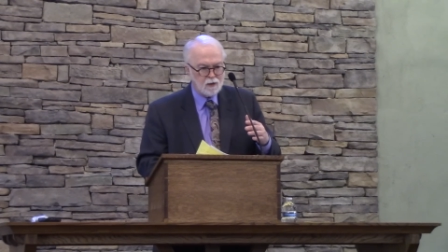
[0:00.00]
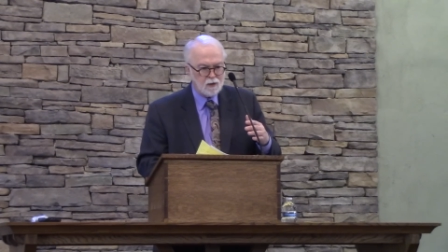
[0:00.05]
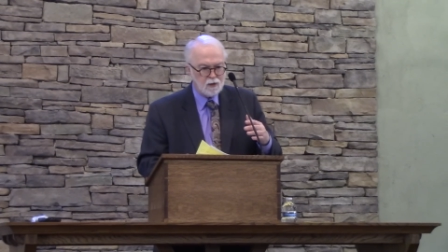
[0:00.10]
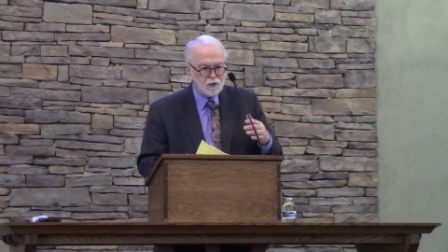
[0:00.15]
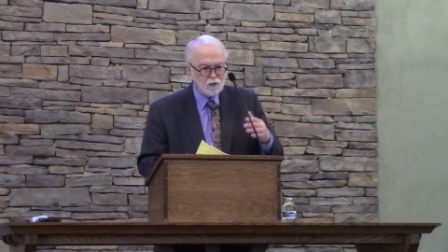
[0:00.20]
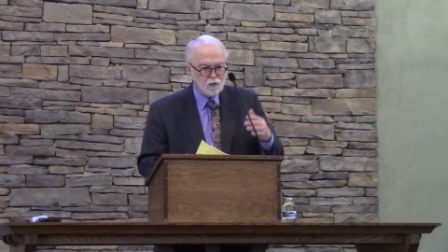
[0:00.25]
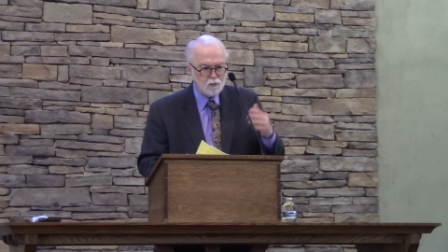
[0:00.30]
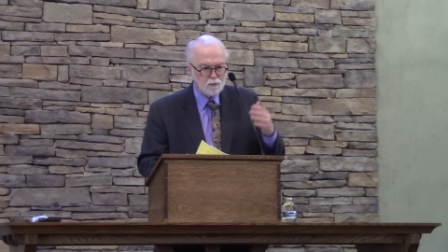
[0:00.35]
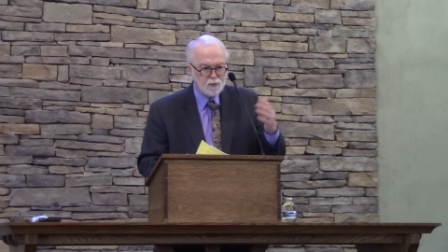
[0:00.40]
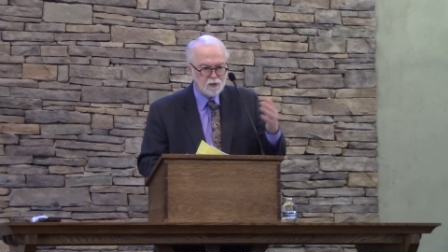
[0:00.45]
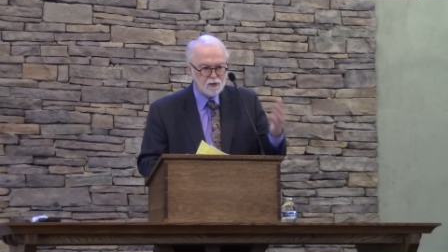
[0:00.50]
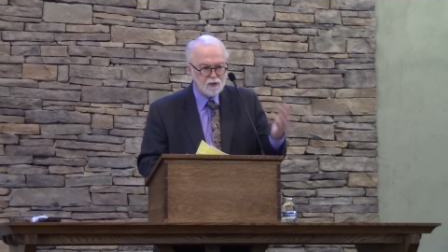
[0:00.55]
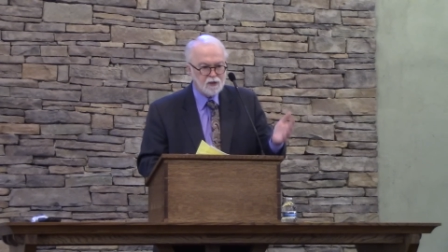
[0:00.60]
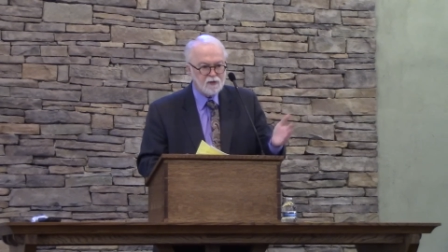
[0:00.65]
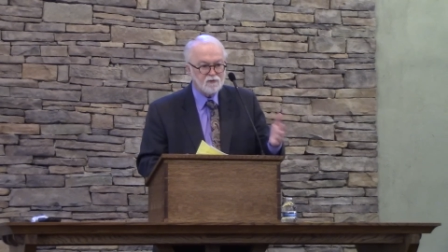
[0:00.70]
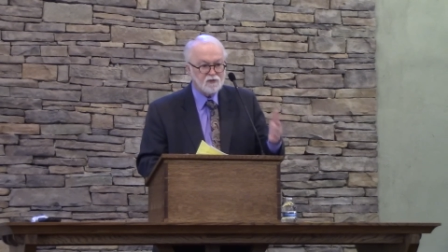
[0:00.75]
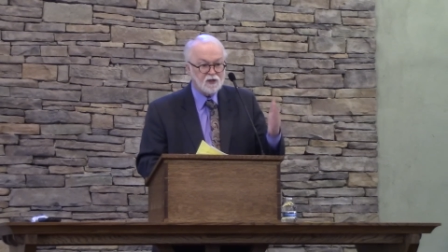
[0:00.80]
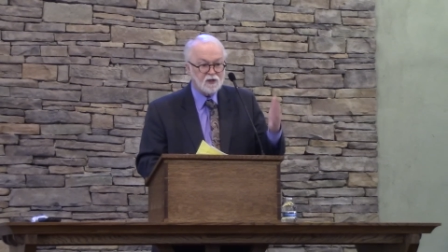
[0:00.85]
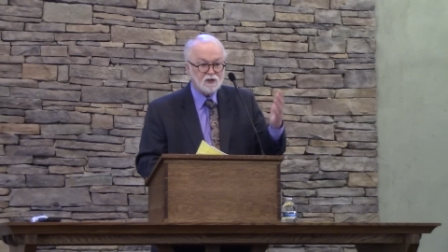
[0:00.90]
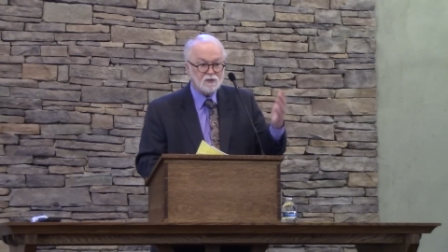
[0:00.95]
he who
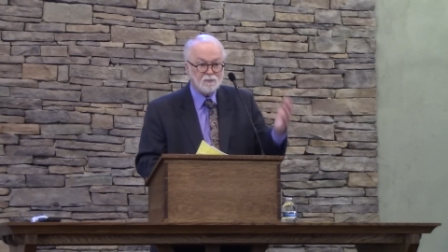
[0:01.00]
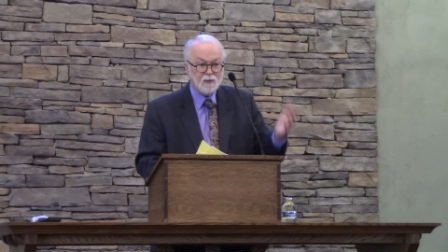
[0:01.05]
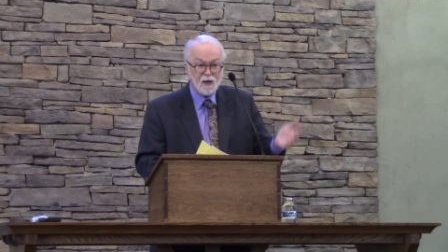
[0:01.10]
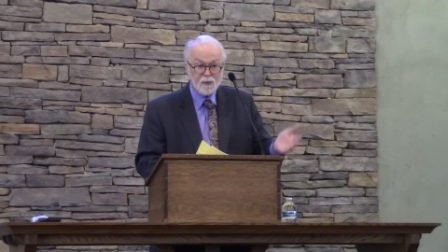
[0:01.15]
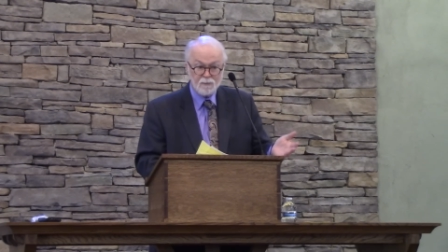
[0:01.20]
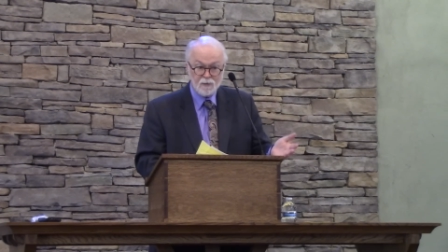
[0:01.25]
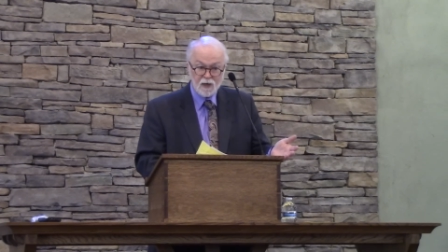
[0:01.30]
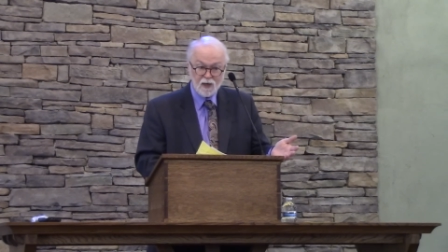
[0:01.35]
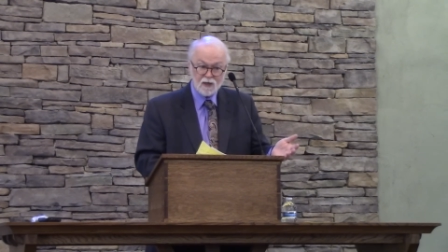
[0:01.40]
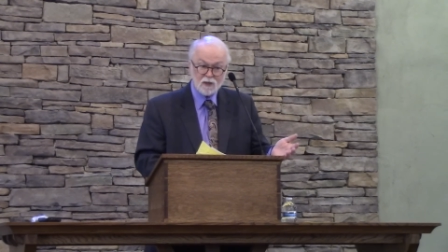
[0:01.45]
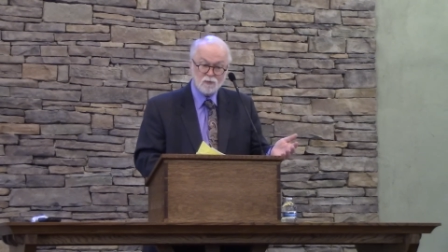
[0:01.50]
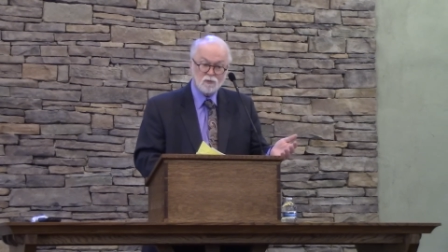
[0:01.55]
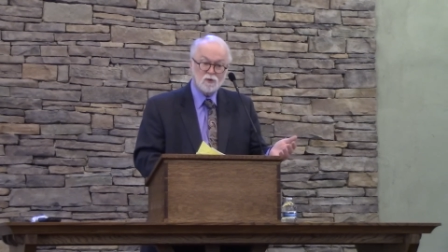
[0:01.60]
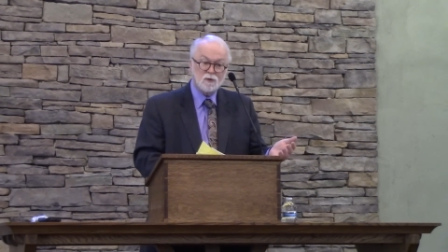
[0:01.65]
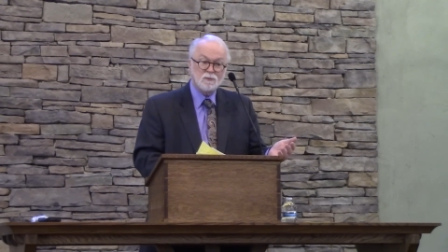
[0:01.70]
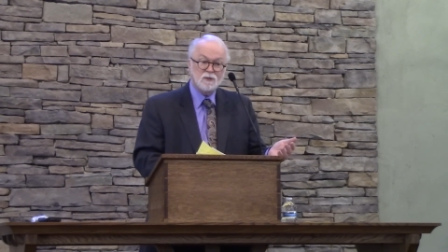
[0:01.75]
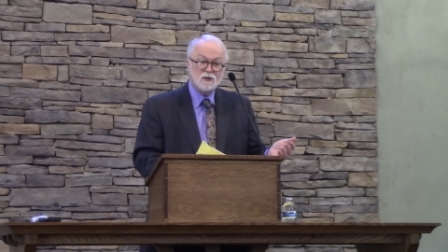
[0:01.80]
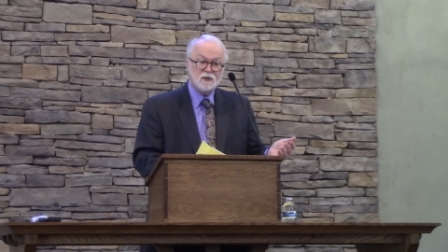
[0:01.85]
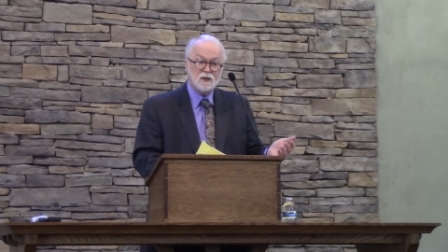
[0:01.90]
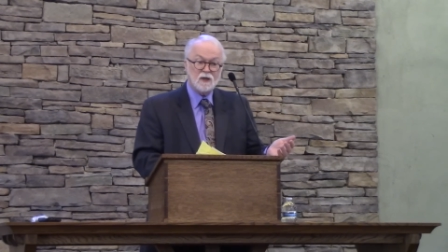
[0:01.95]
believes and is baptized
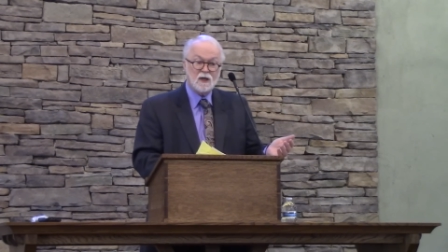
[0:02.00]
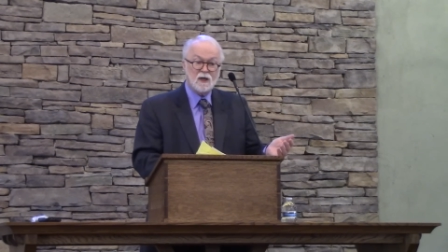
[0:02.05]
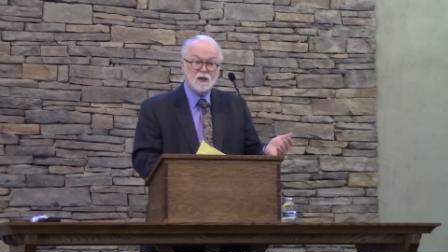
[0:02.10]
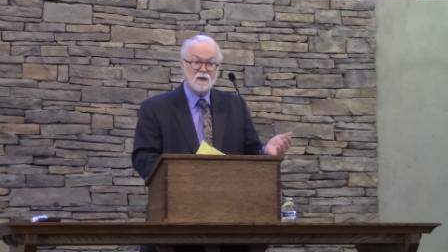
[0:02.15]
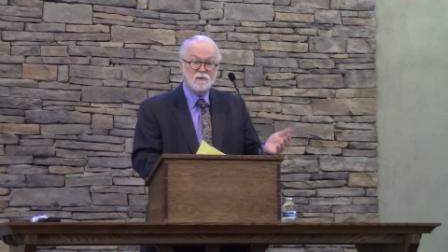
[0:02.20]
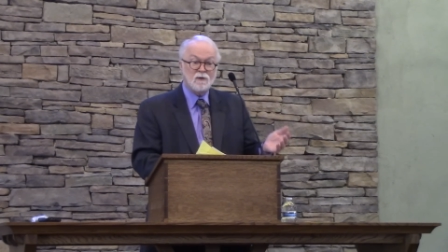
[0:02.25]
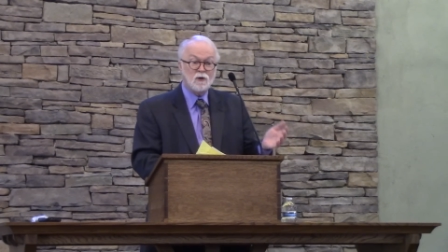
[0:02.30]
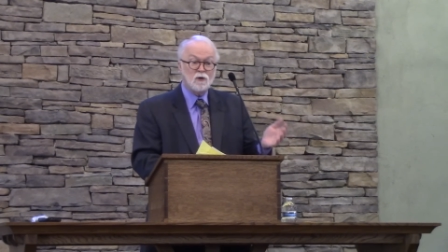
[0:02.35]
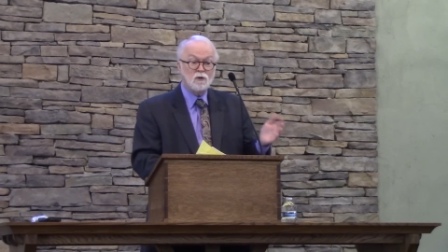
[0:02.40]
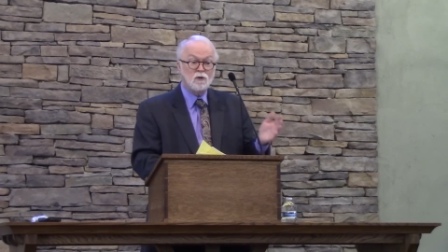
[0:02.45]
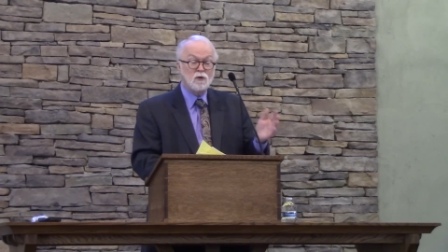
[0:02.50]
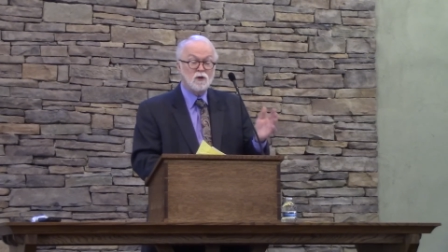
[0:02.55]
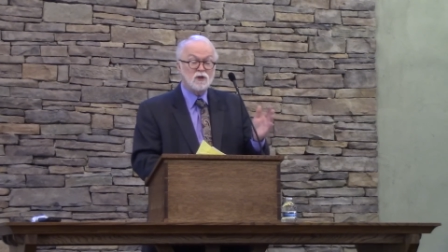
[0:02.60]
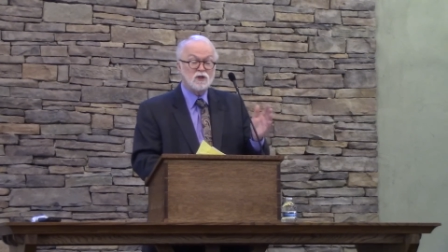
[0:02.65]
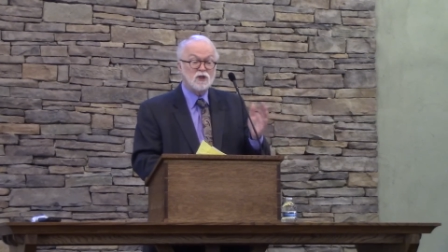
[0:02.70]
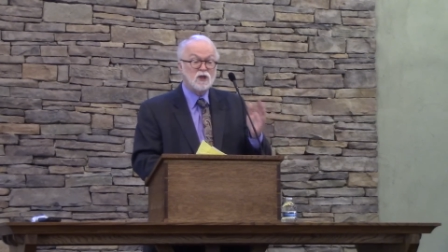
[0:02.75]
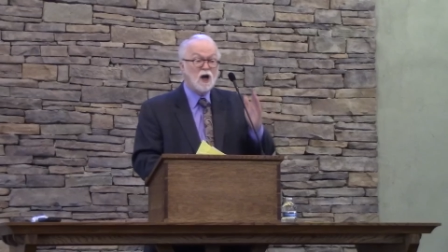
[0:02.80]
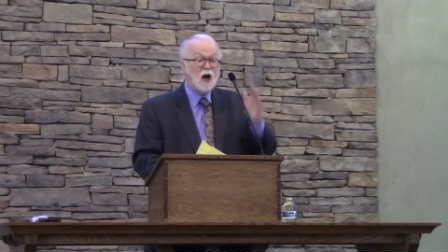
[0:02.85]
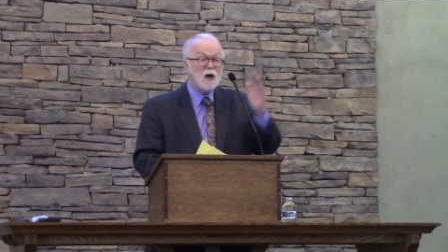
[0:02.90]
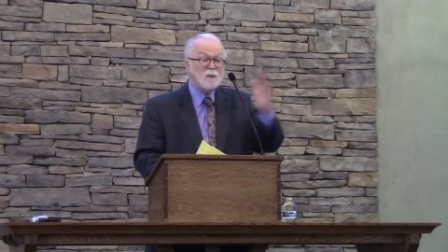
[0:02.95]
will be saved, who
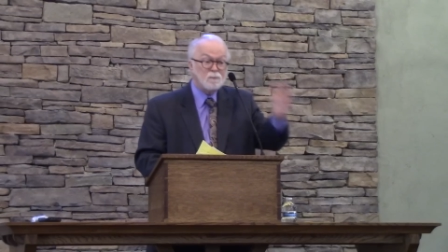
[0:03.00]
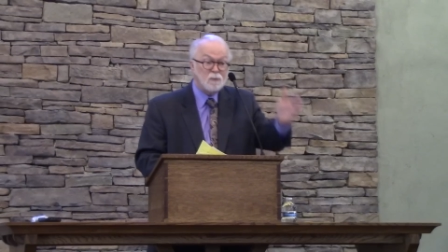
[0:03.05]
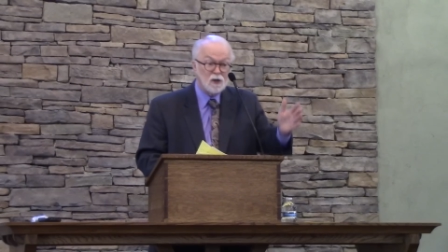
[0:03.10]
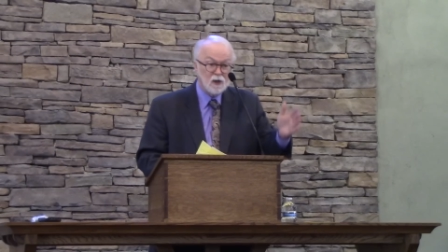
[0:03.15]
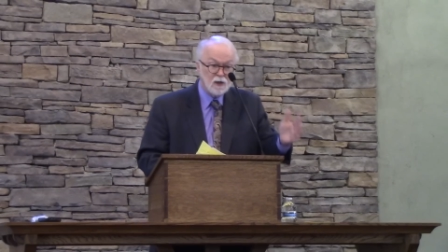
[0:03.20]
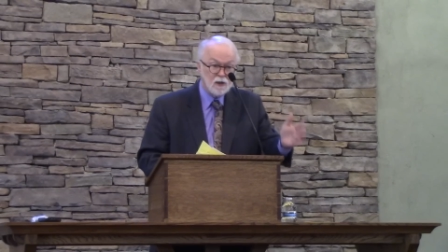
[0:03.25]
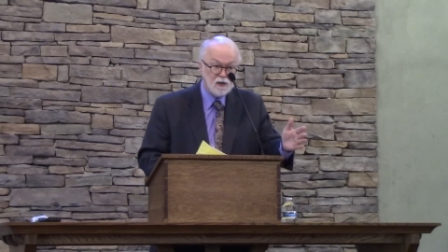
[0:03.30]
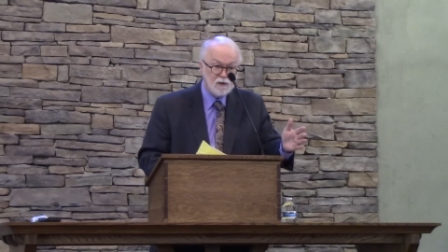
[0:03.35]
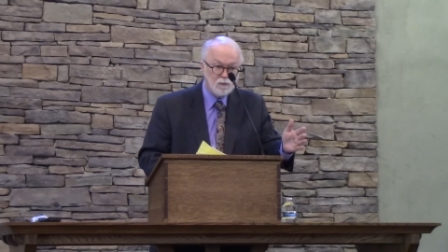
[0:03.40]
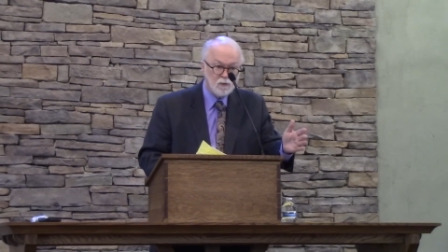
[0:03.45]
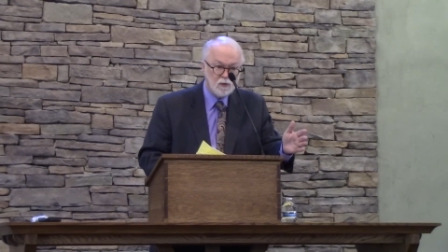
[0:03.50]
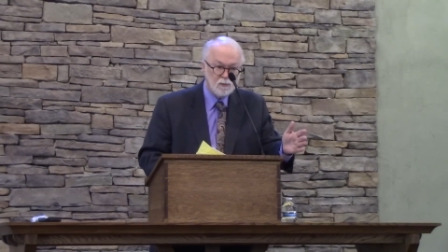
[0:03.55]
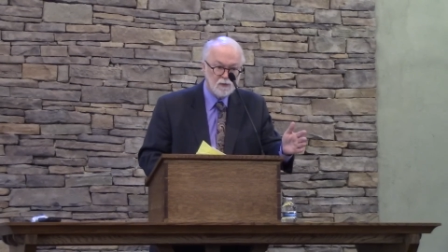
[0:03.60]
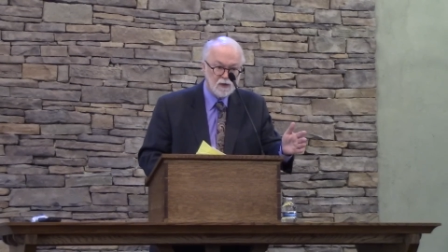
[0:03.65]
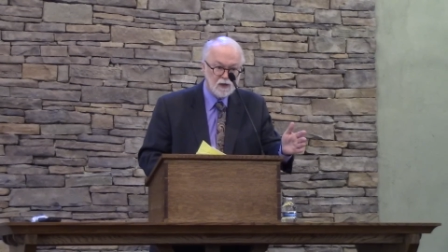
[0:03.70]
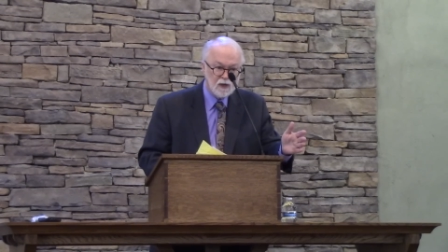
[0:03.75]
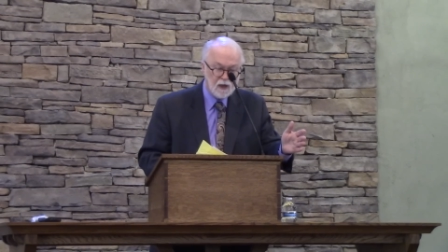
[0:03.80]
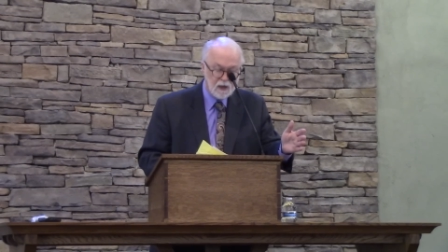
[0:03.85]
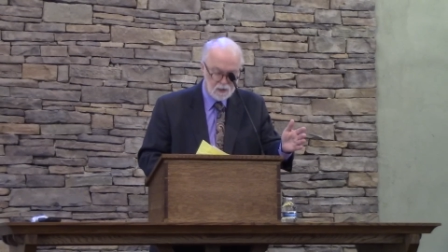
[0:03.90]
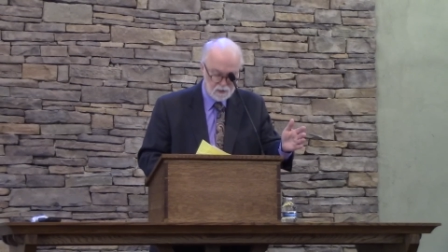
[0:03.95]
does not believe will
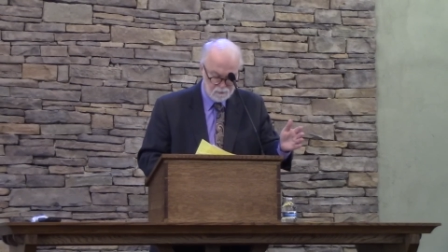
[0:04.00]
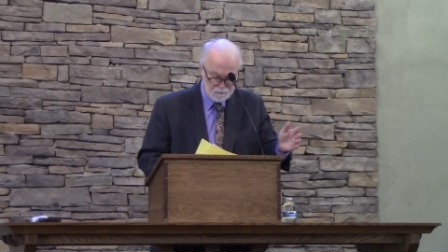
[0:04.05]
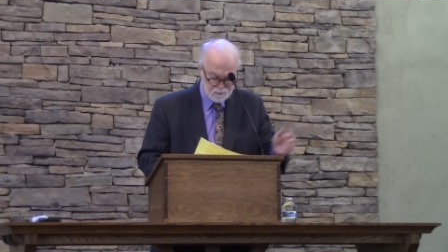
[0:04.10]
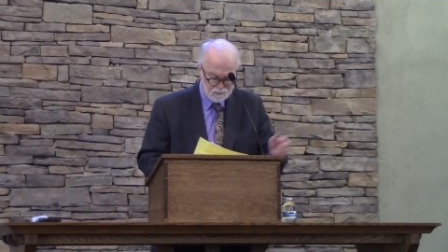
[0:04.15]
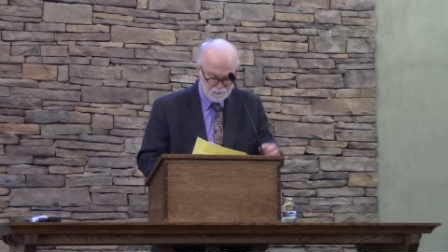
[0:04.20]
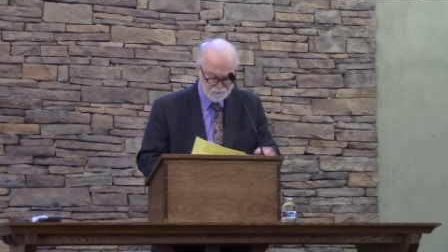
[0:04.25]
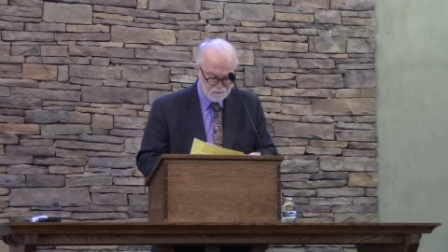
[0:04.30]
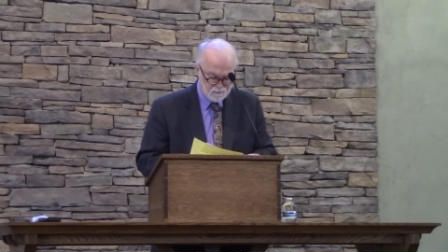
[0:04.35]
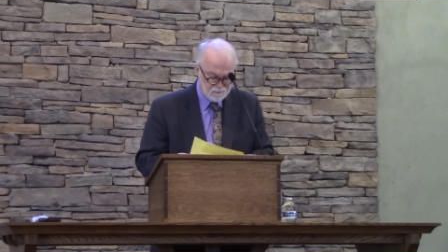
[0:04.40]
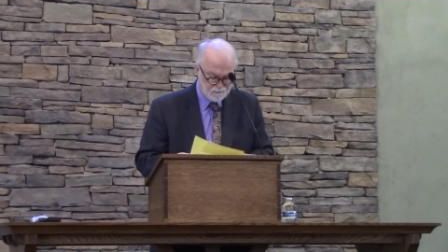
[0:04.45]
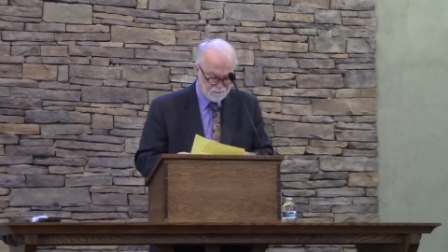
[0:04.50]
be damned.